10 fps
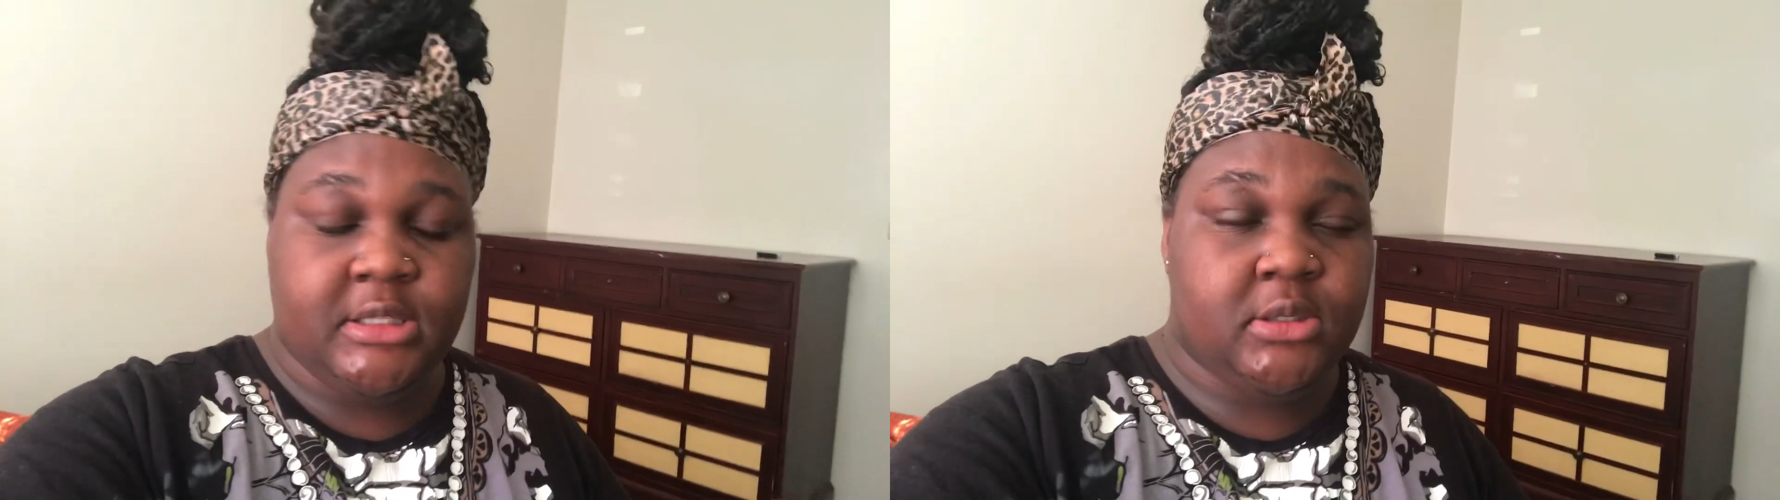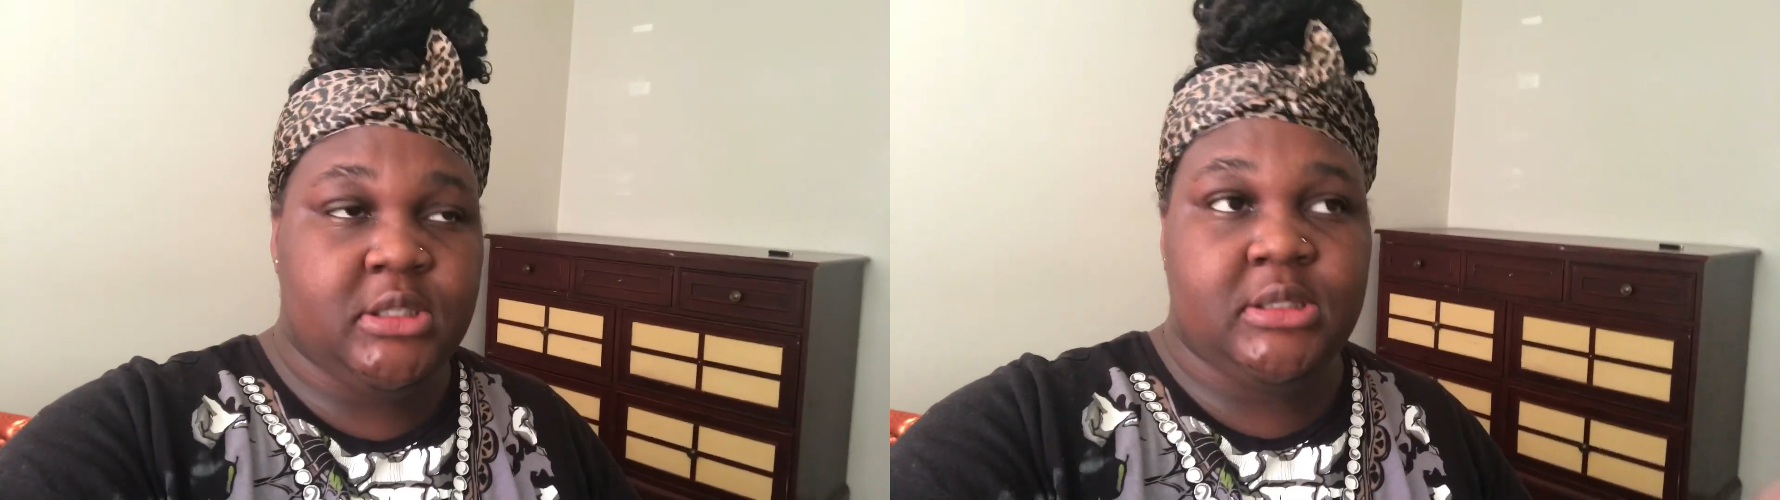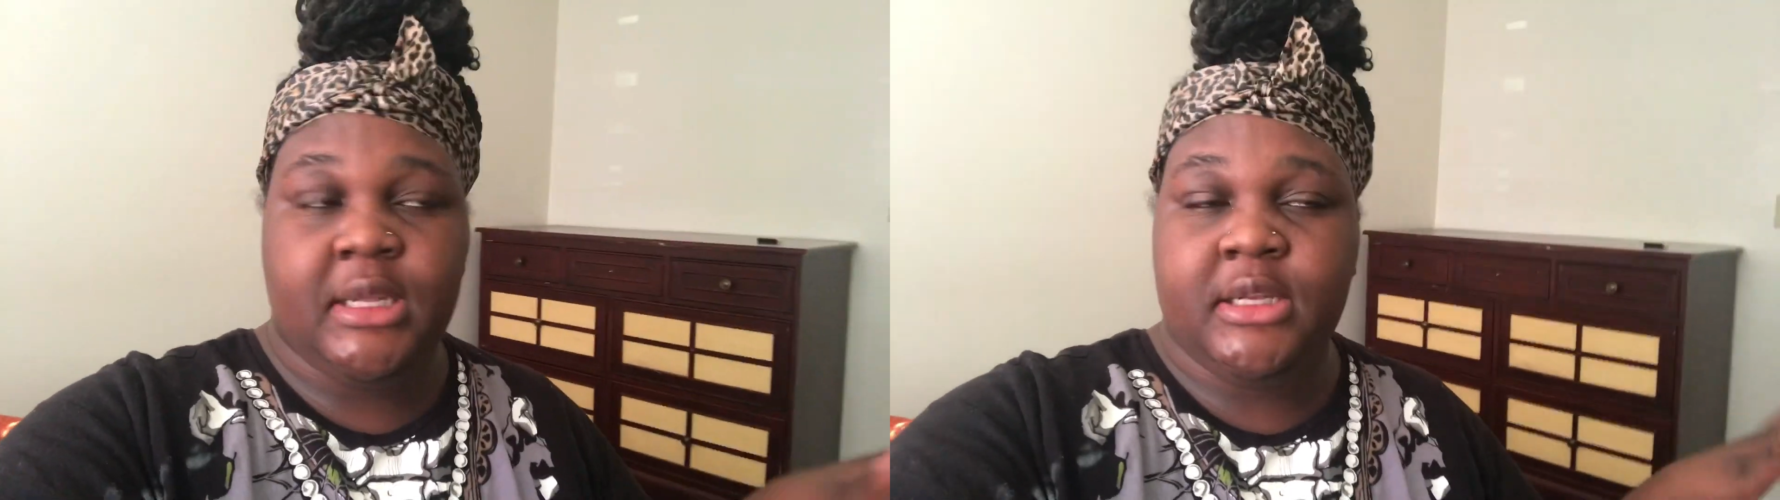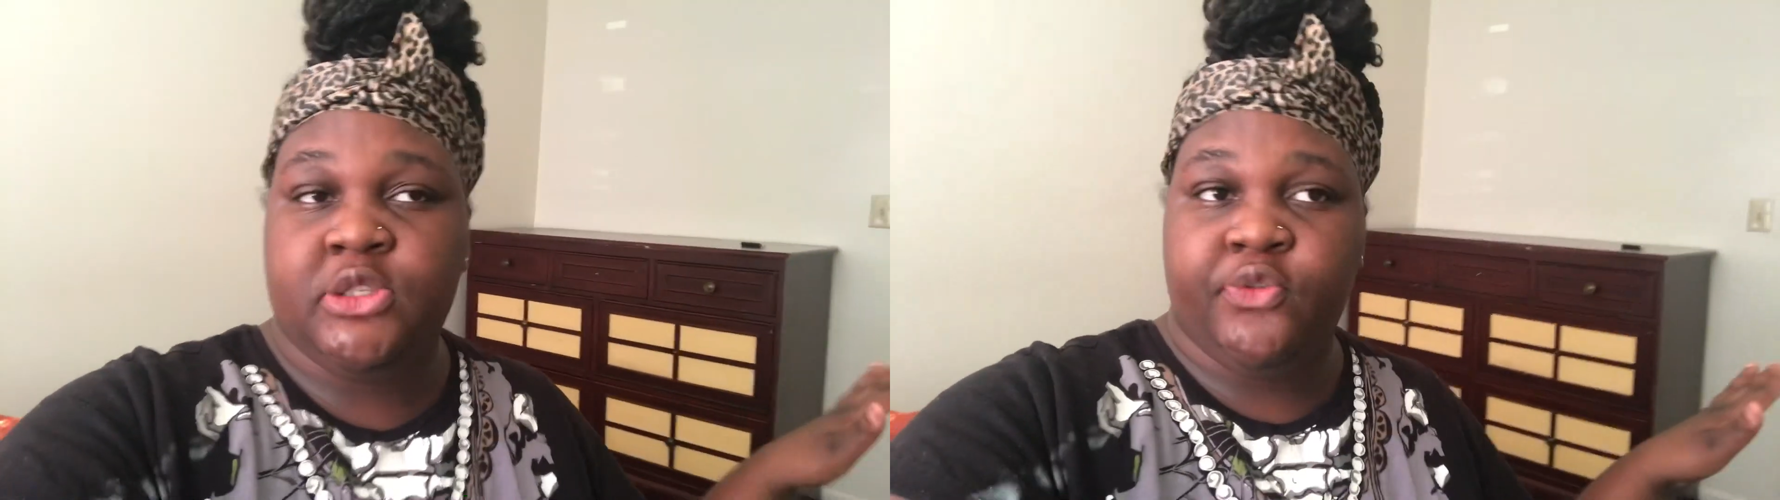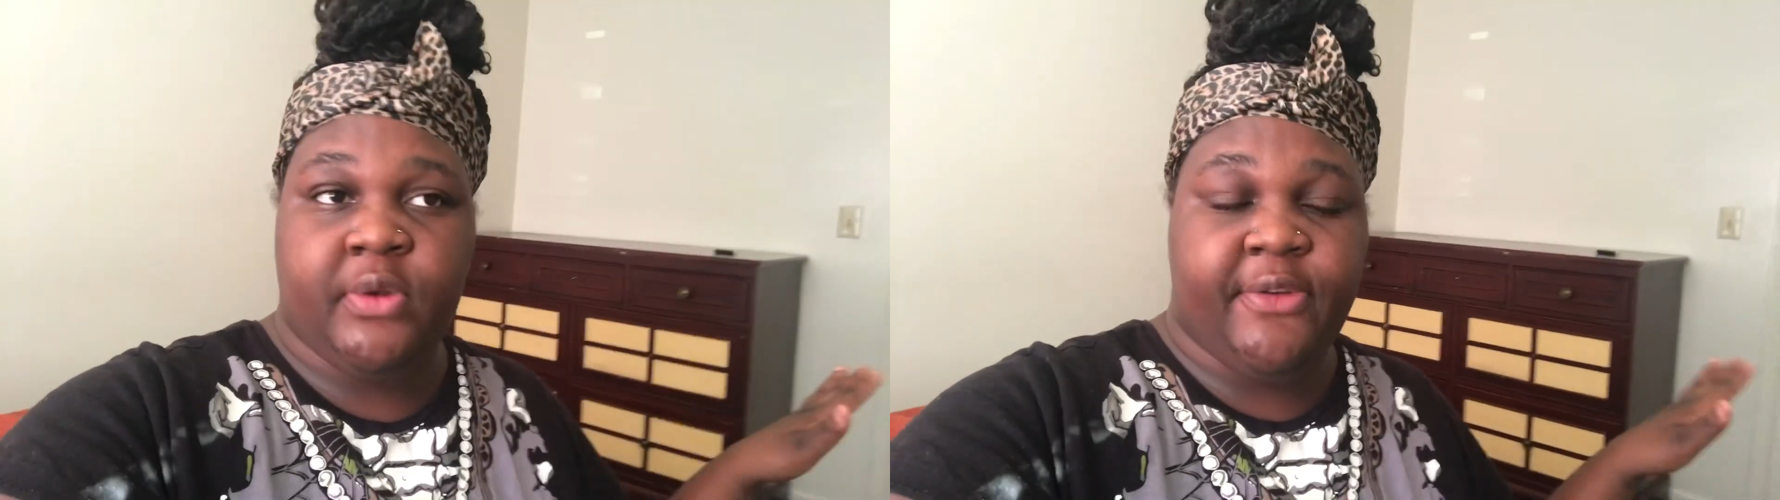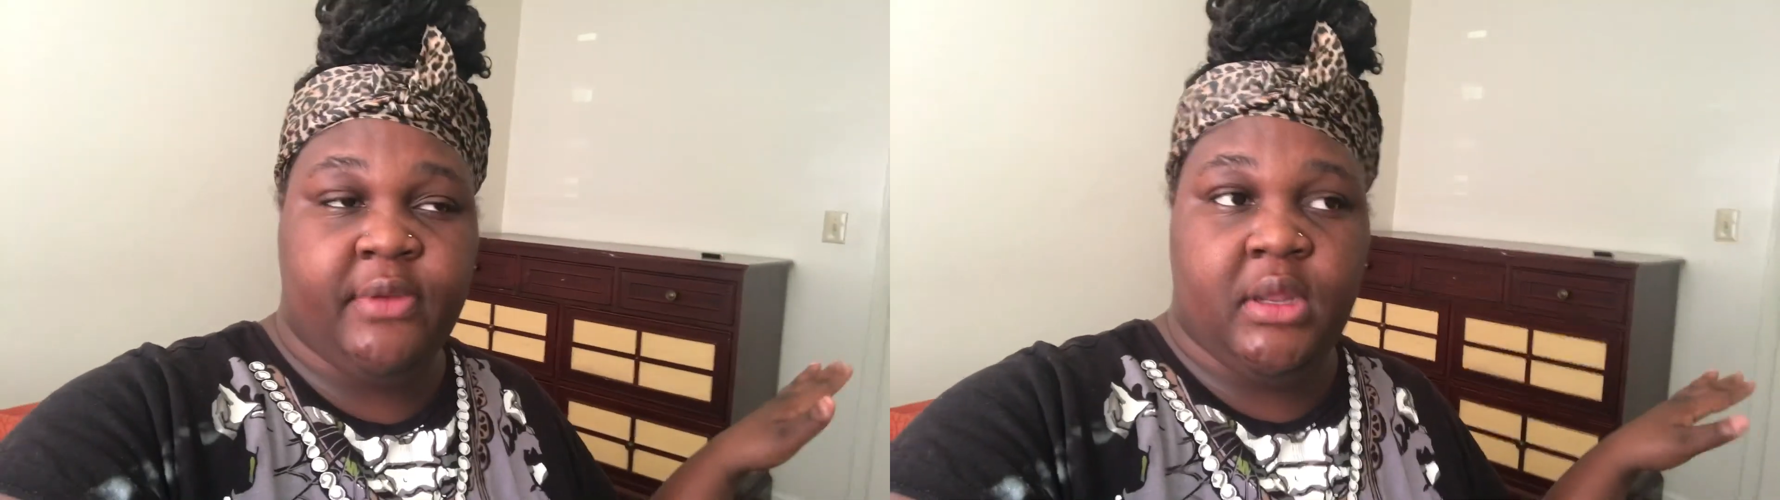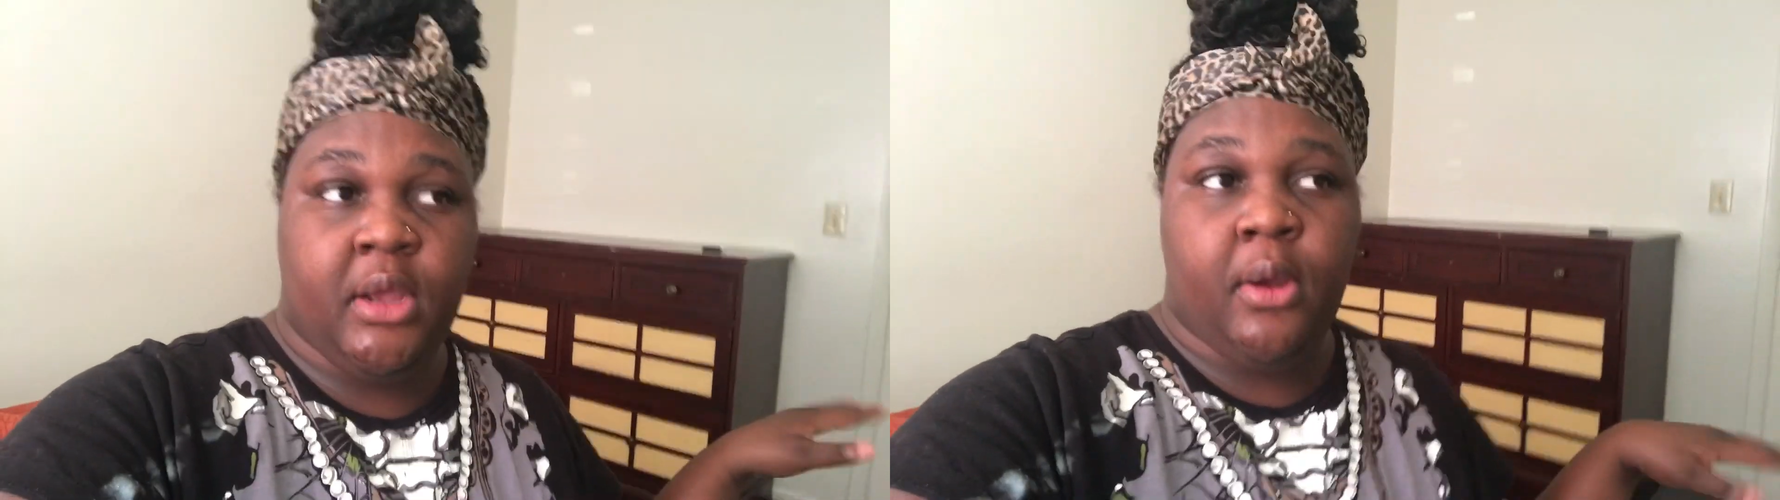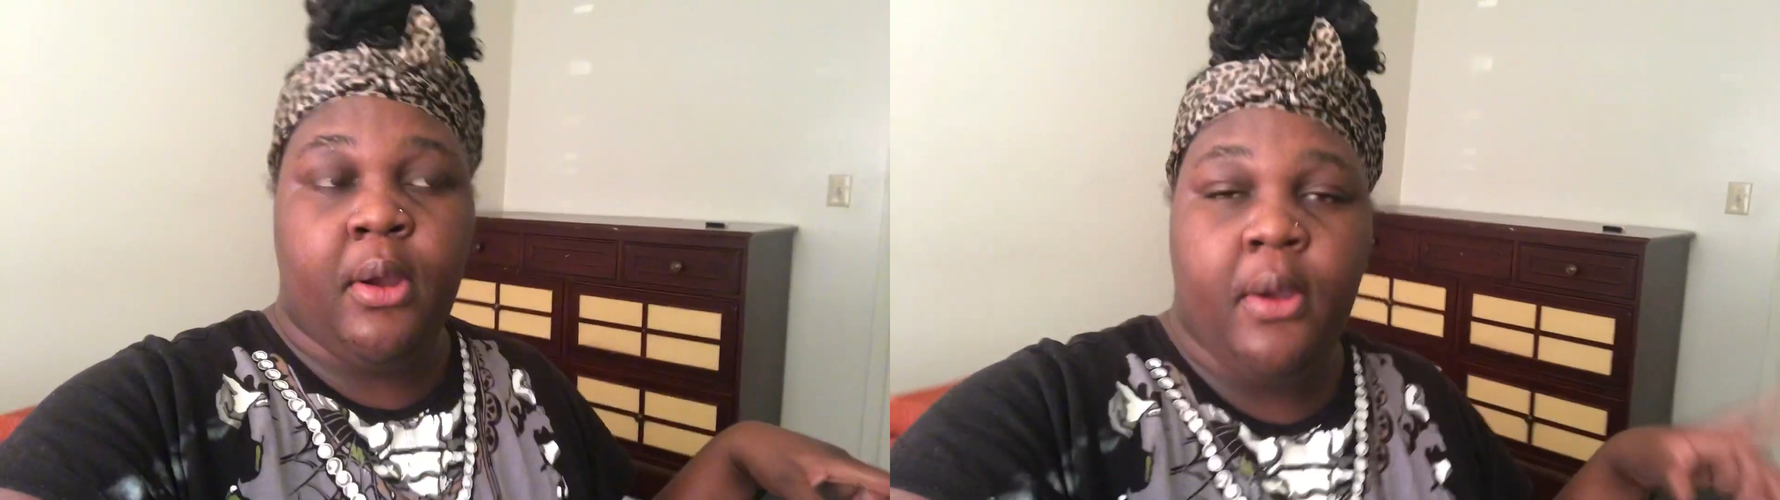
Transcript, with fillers: So just stay tuned for that video.